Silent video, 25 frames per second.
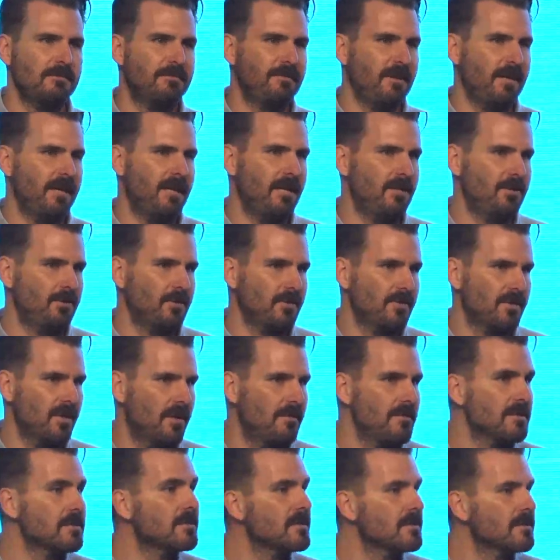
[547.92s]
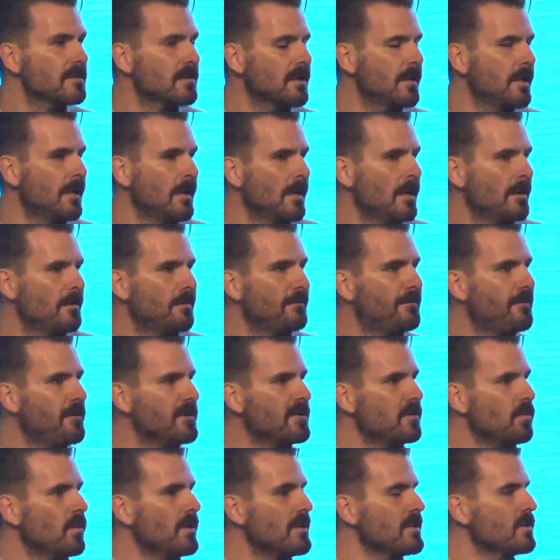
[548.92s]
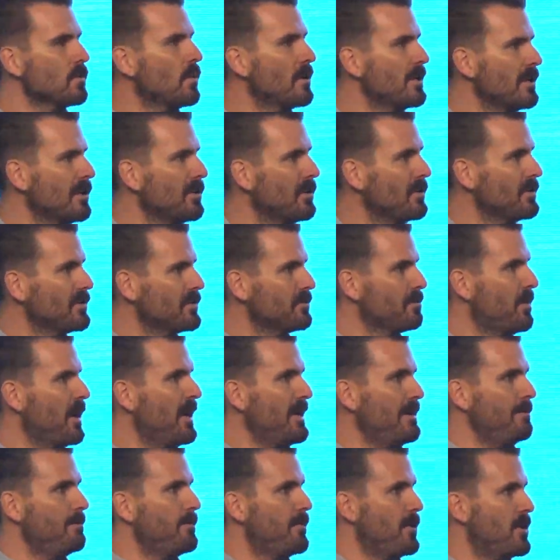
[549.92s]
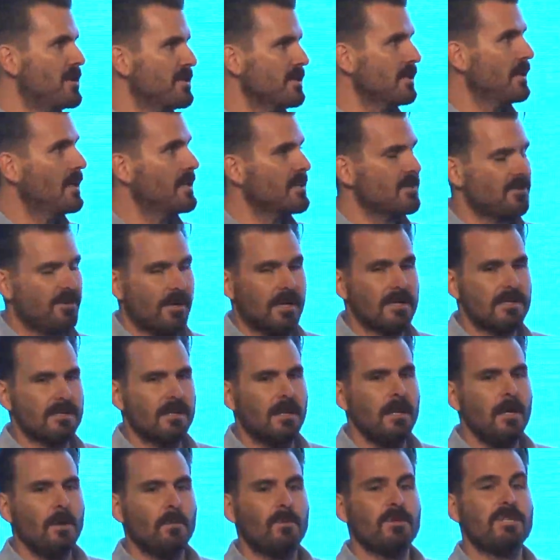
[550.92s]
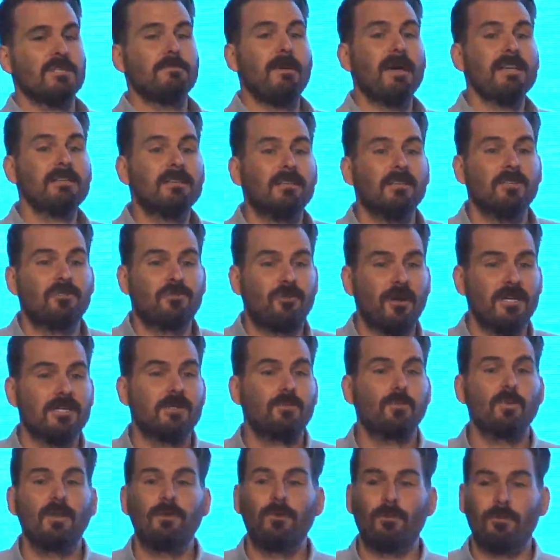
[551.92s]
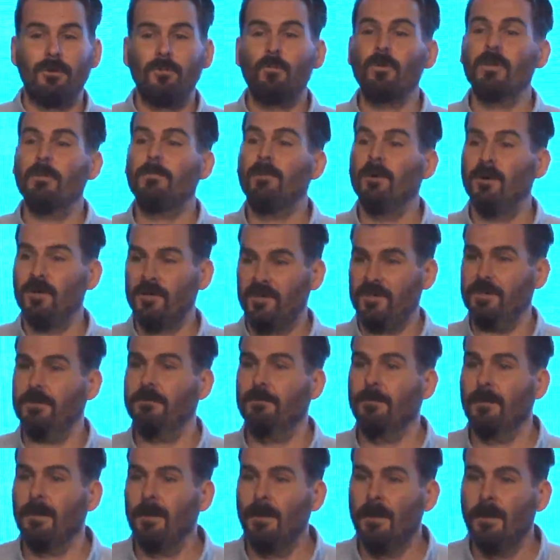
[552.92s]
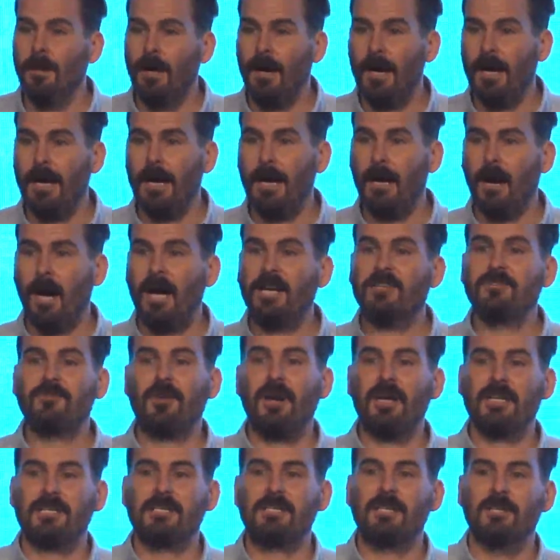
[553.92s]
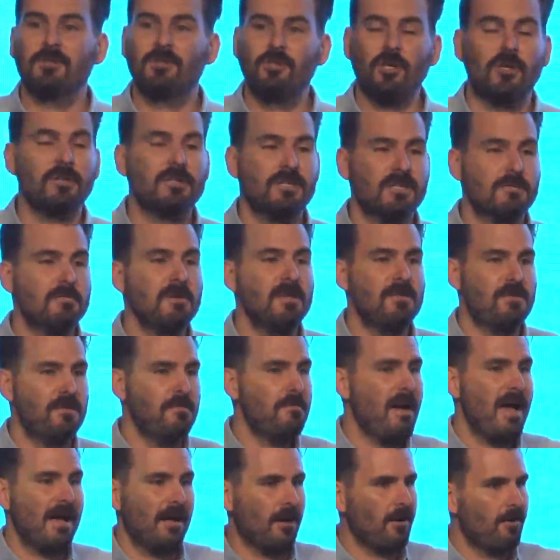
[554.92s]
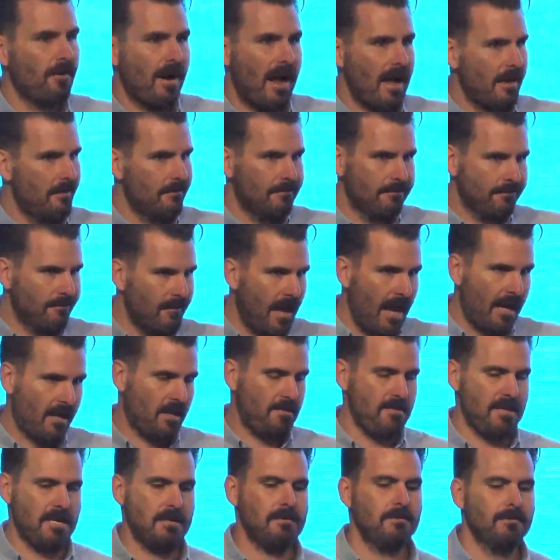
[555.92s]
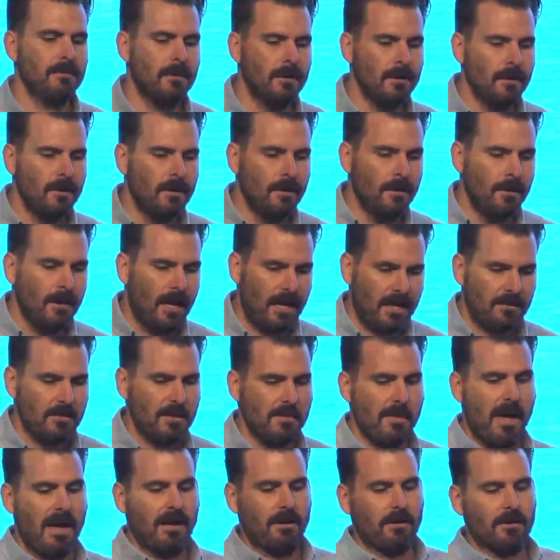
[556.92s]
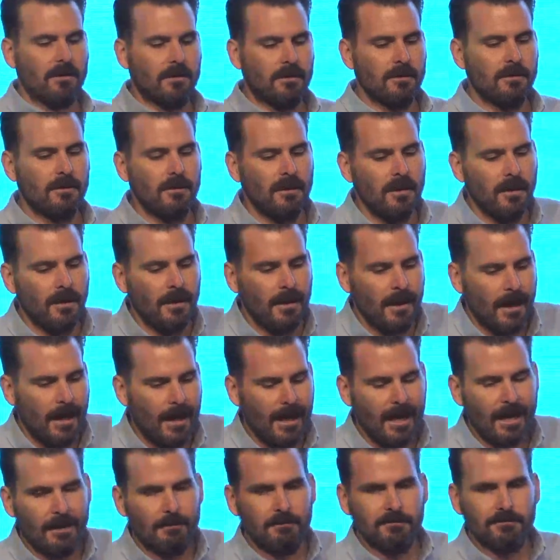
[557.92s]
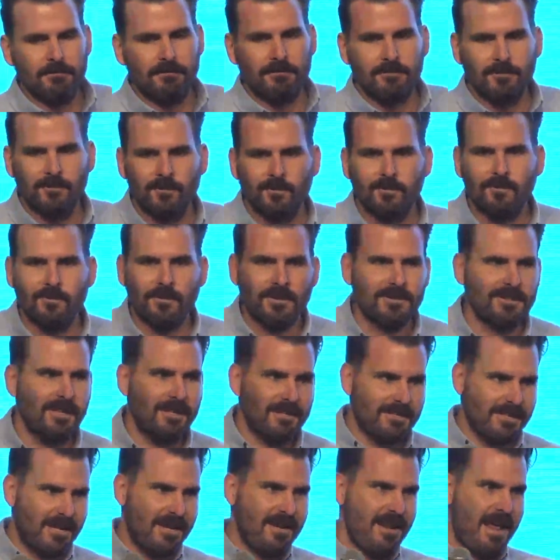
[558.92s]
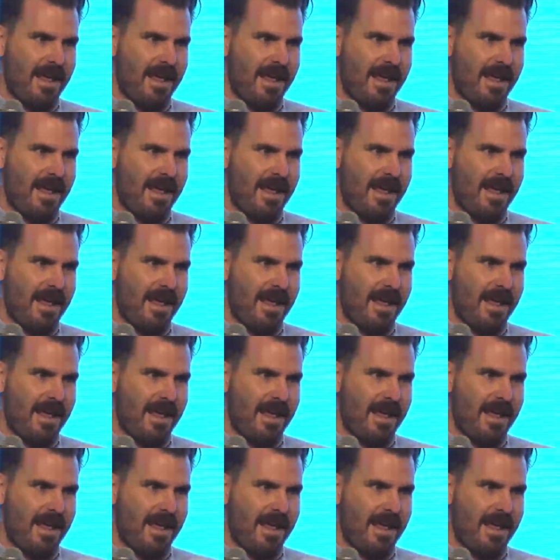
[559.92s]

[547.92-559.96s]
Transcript: in financial services. The first one is what he calls personalized trust, which is basically trust with a person. I trust John Smith, the banker at Acme Bank. I was going to say